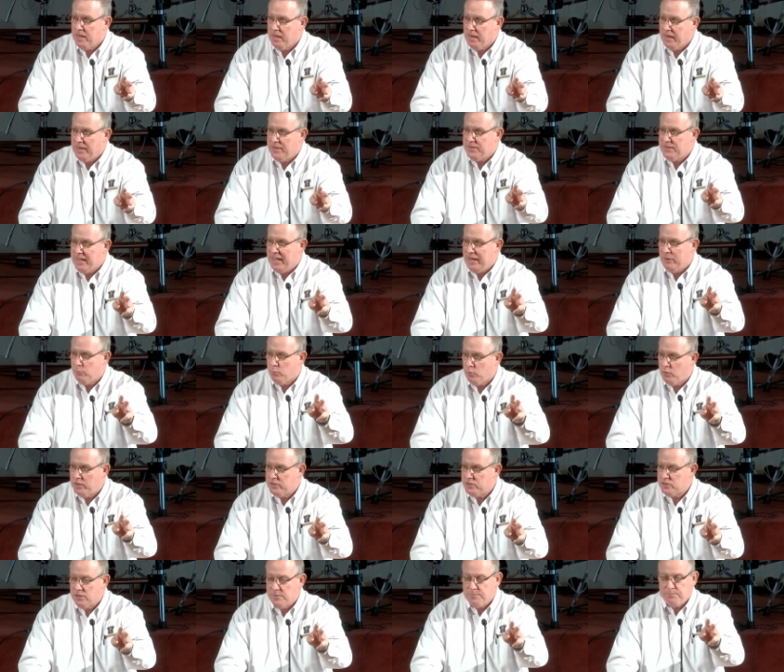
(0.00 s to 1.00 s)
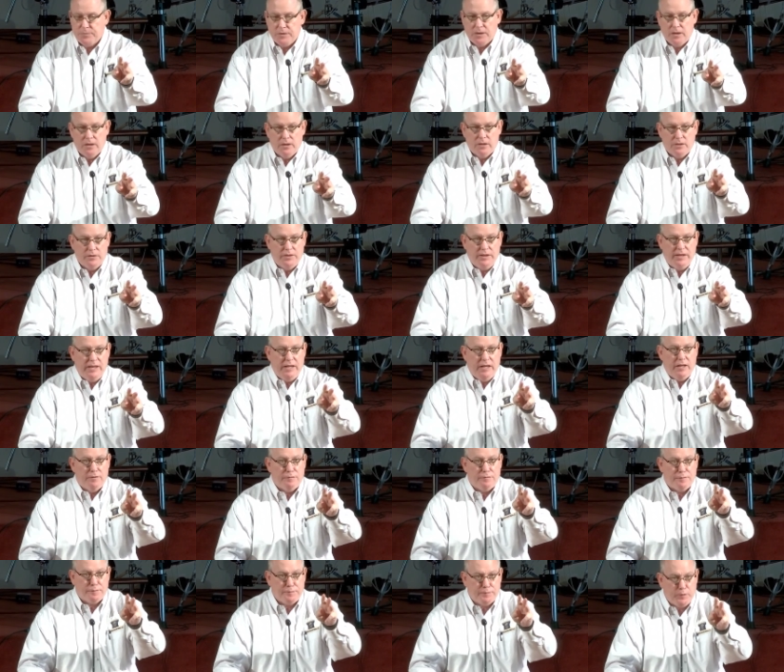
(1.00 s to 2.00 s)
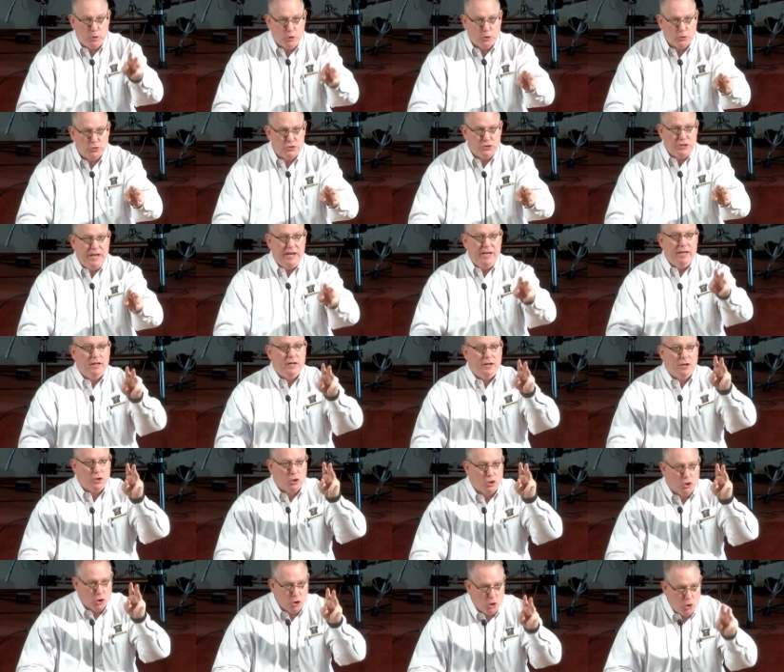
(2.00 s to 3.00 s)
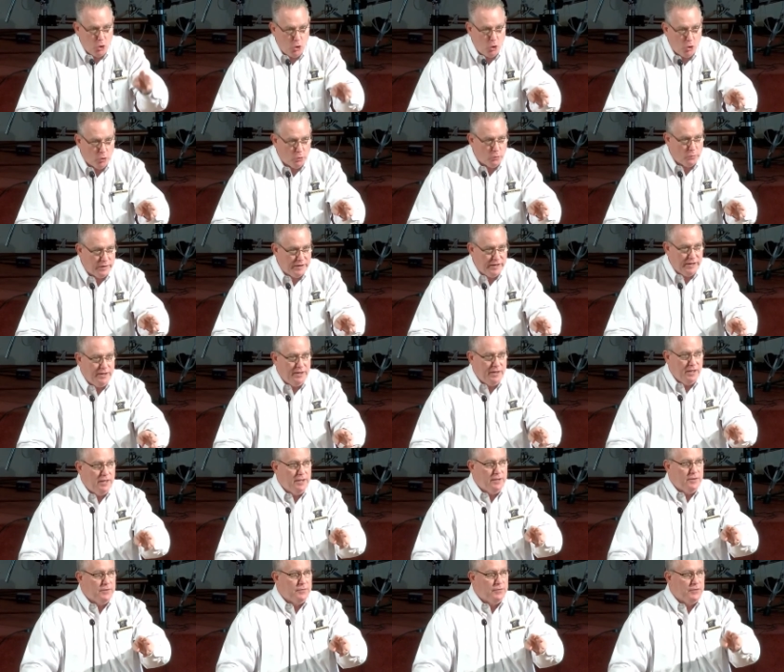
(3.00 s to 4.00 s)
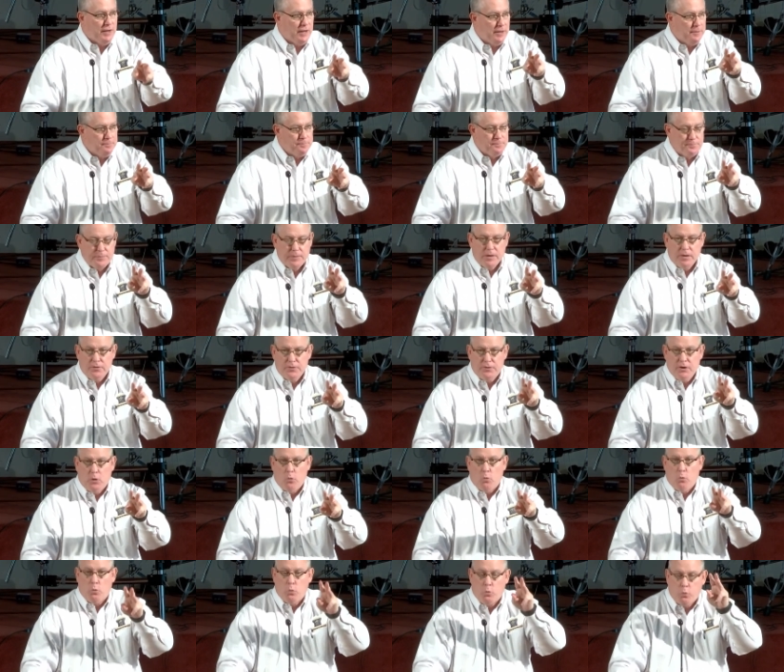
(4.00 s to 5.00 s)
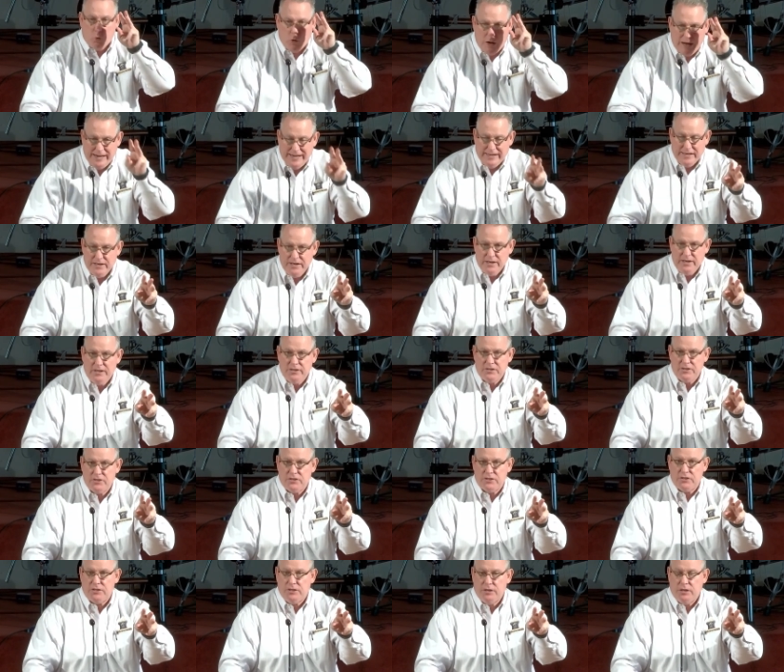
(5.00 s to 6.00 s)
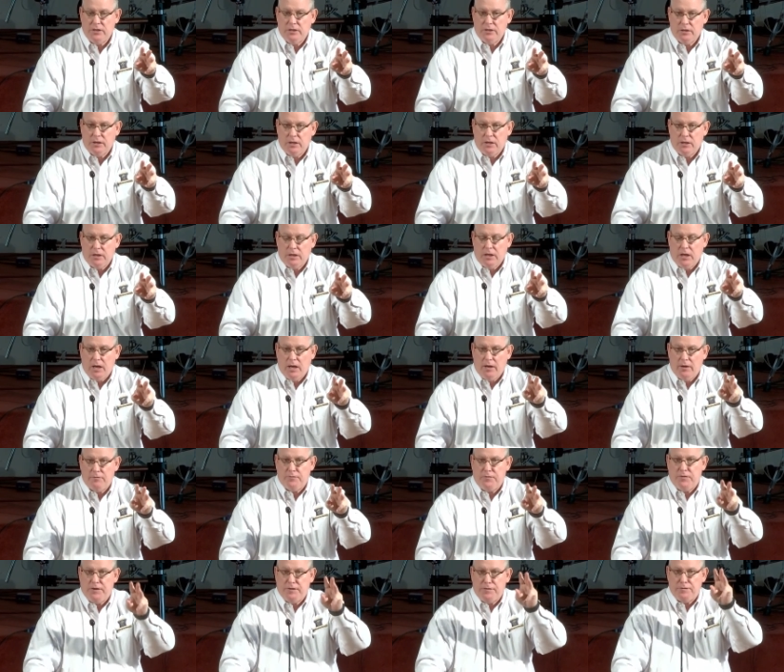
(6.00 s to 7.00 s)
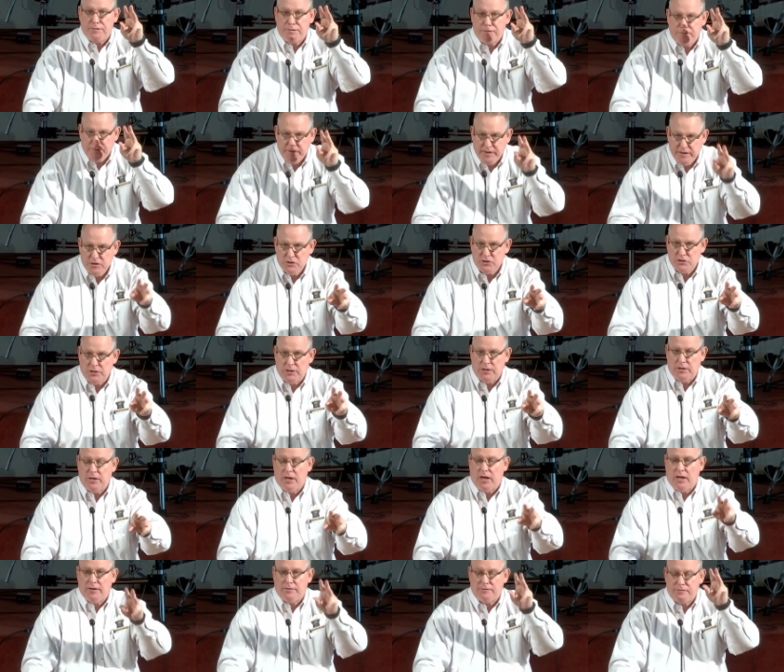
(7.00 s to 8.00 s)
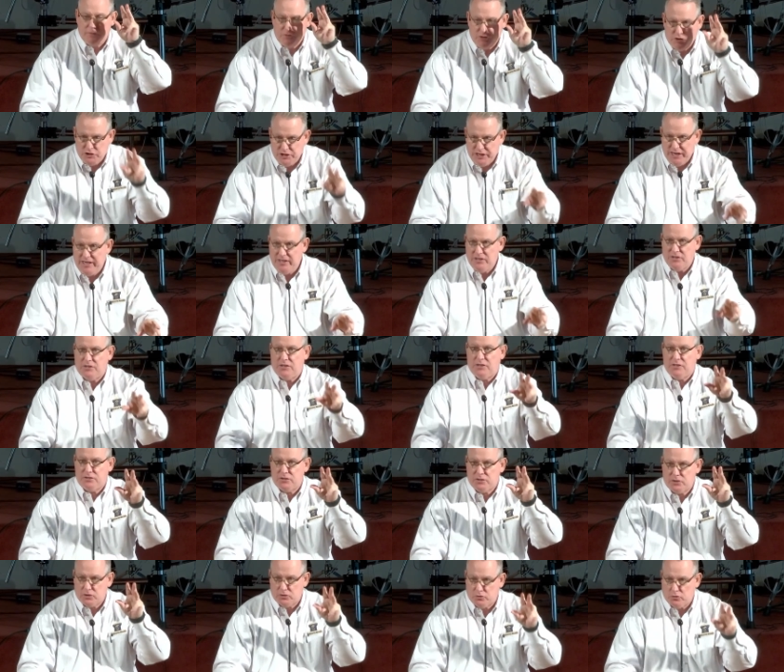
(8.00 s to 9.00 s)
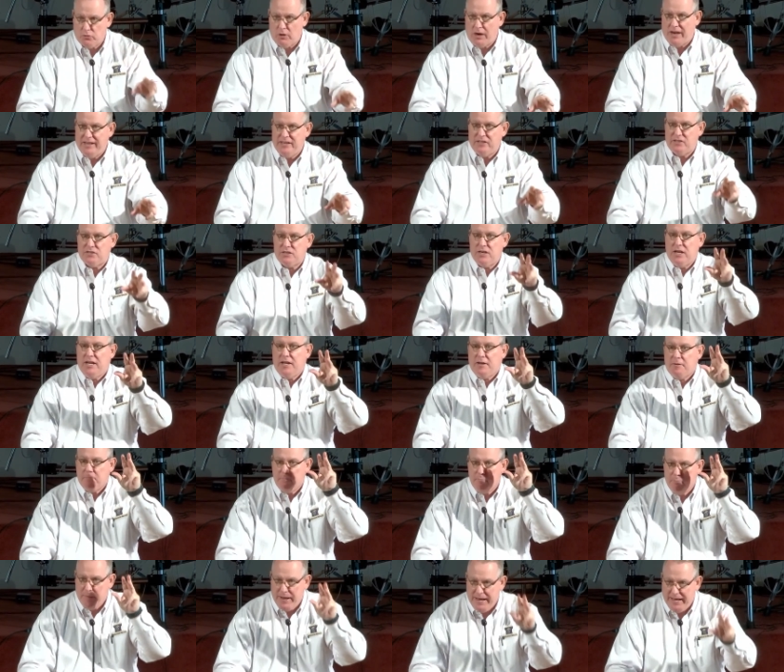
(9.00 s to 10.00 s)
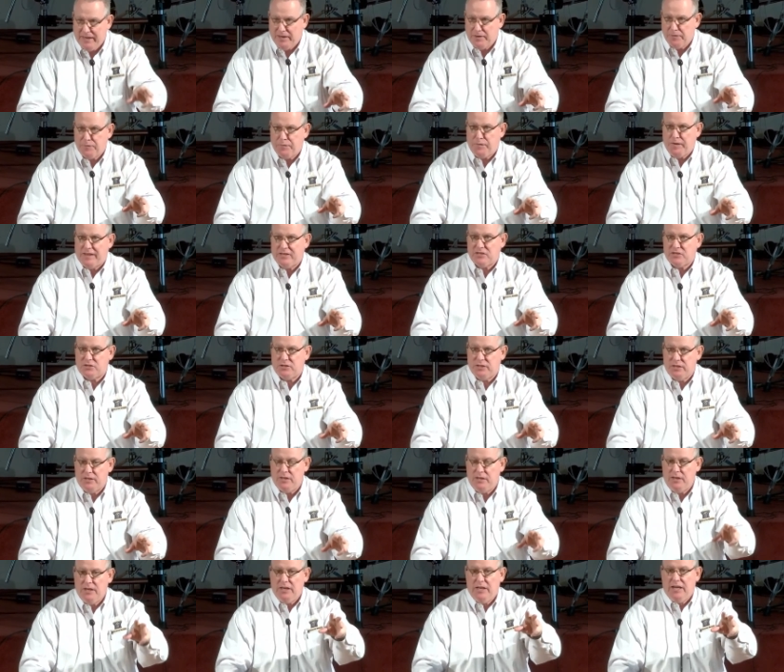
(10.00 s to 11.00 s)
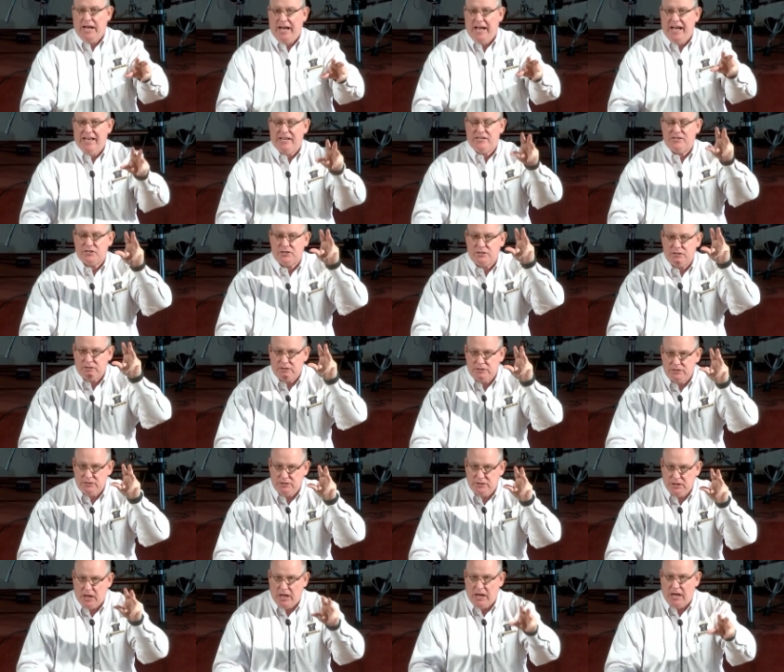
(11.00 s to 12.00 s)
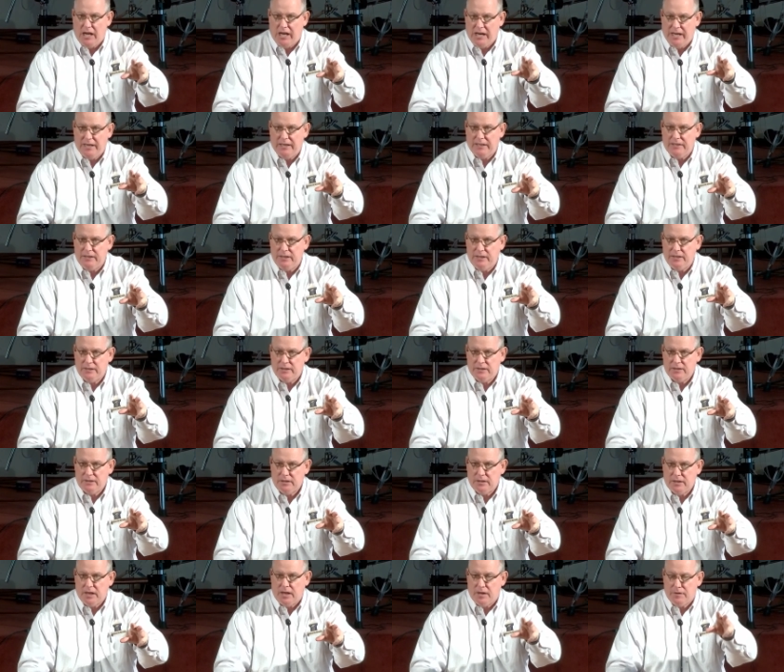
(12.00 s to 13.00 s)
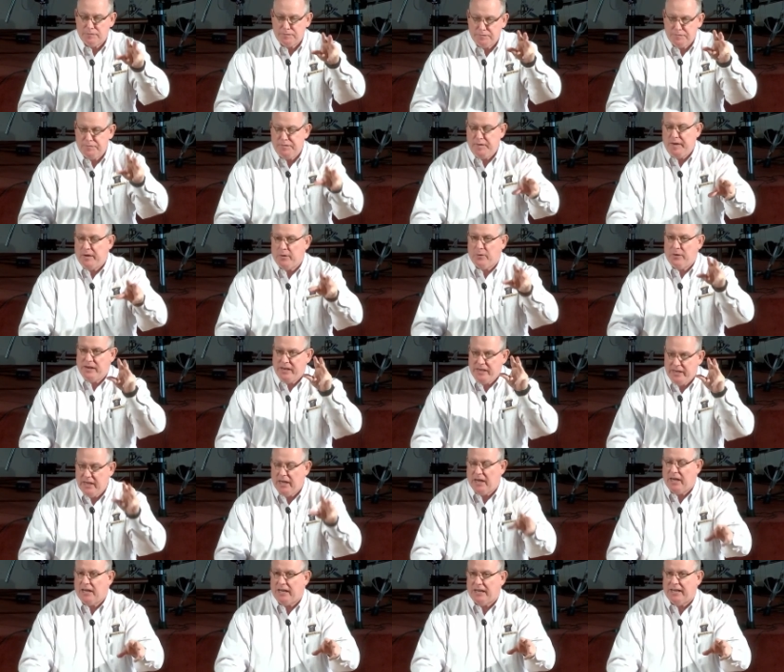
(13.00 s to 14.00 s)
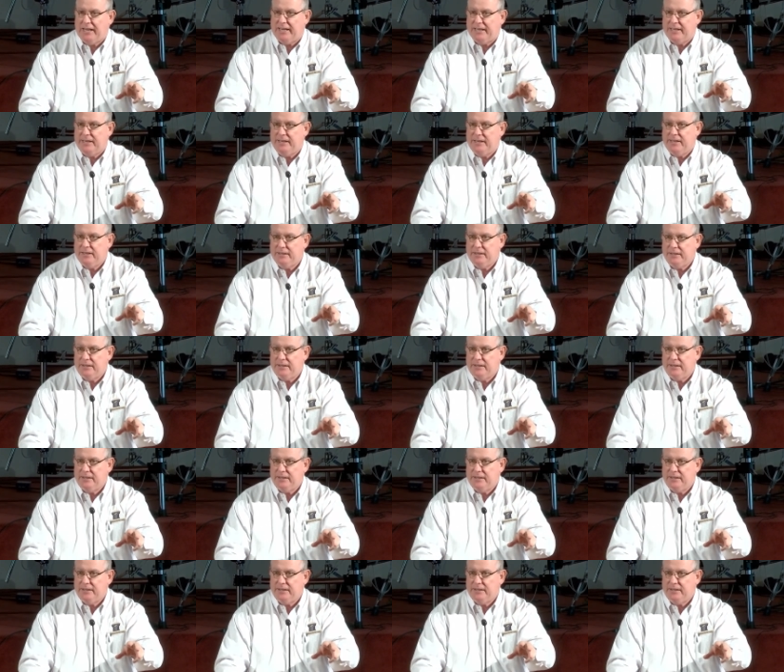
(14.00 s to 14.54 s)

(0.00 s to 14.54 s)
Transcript: and that was the effulging glory, the, the whiteness of the vision of Jesus Christ manifested as God of very God,